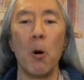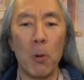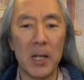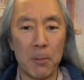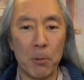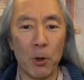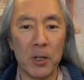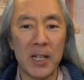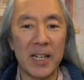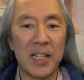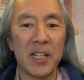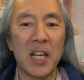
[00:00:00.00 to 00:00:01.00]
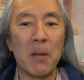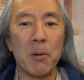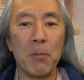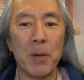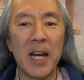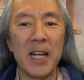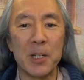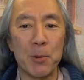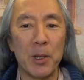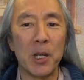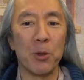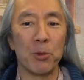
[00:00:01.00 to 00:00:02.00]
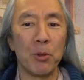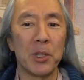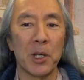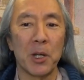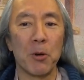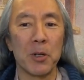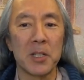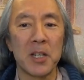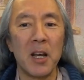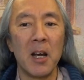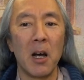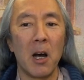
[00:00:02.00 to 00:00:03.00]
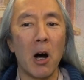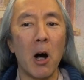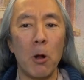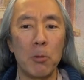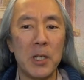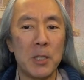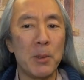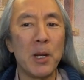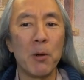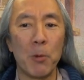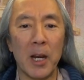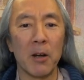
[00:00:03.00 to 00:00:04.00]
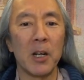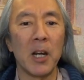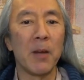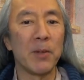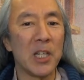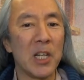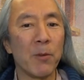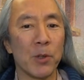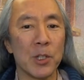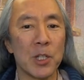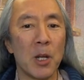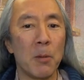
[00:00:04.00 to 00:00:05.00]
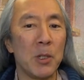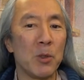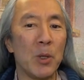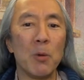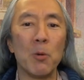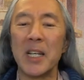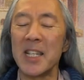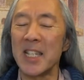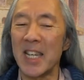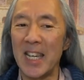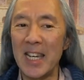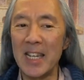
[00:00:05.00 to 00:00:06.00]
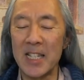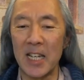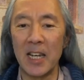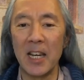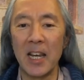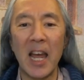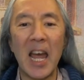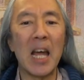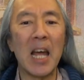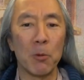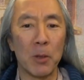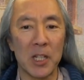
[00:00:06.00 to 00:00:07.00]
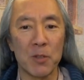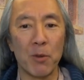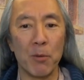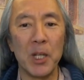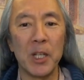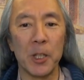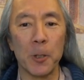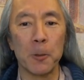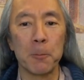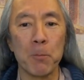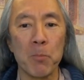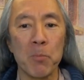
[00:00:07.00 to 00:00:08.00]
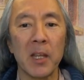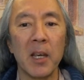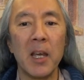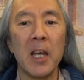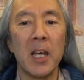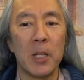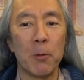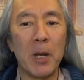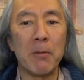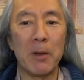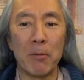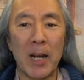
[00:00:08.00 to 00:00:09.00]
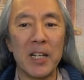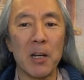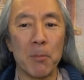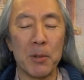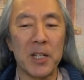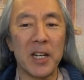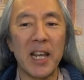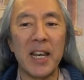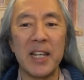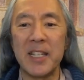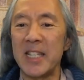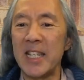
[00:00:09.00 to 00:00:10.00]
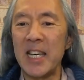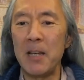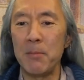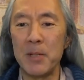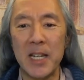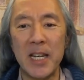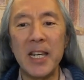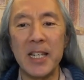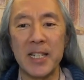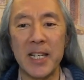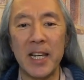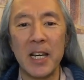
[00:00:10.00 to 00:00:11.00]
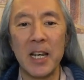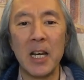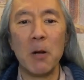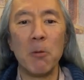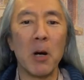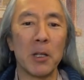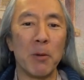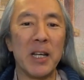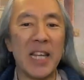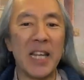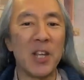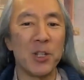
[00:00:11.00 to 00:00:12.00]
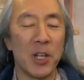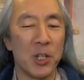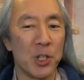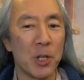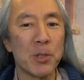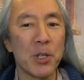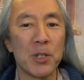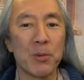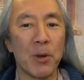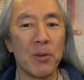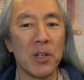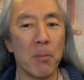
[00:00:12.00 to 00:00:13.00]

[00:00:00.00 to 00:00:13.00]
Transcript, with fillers: One important idea to keep in mind as we go through the course, always be aware of the difference between what is easy and what is familiar. The way we write numbers today seems easy, well, the way the ancient Egyptians wrote